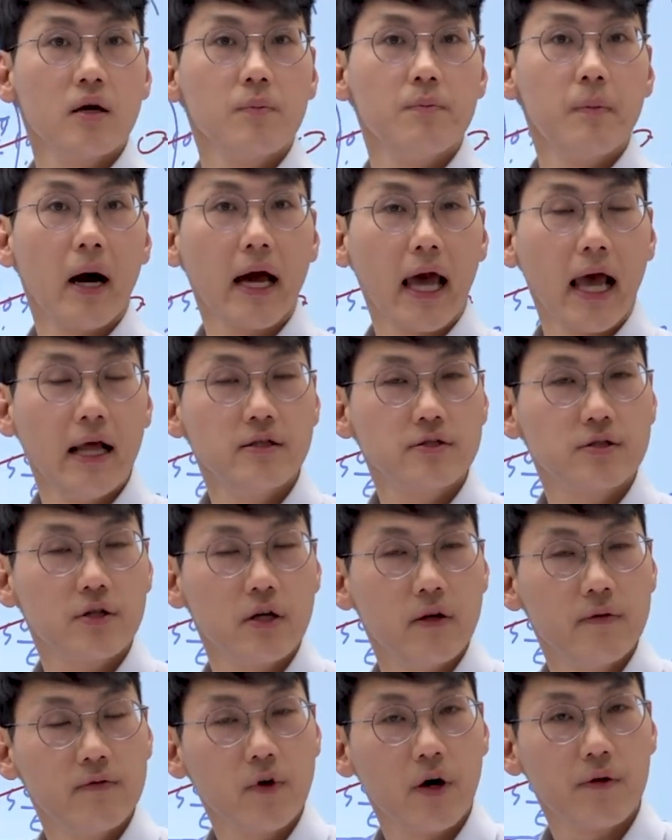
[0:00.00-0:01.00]
My answer
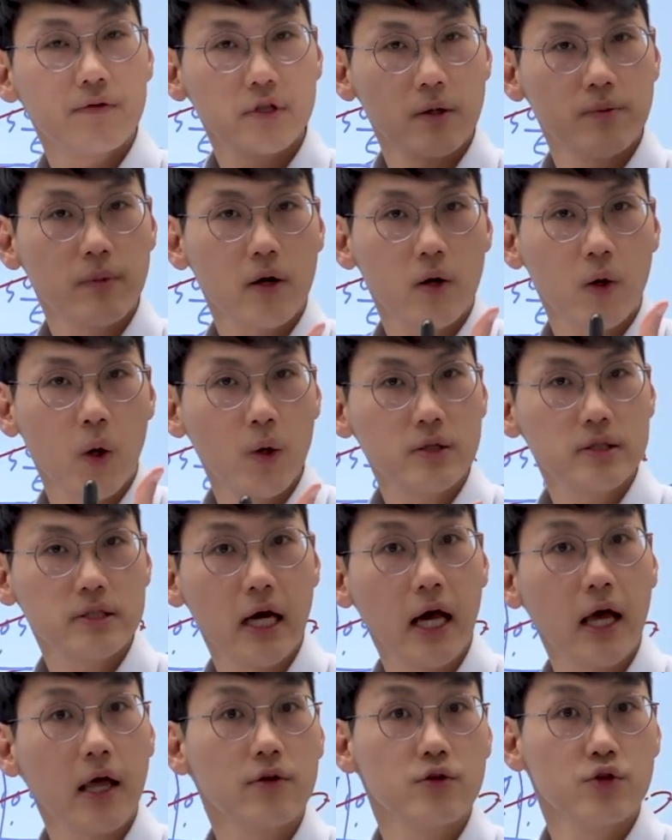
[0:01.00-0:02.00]
involves somewhat
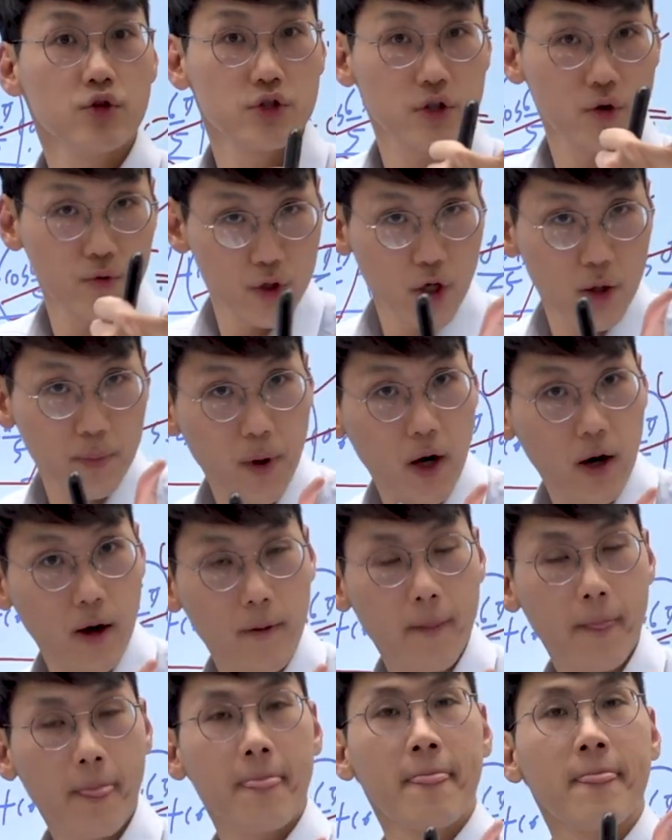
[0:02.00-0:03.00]
cosine. Use the real part.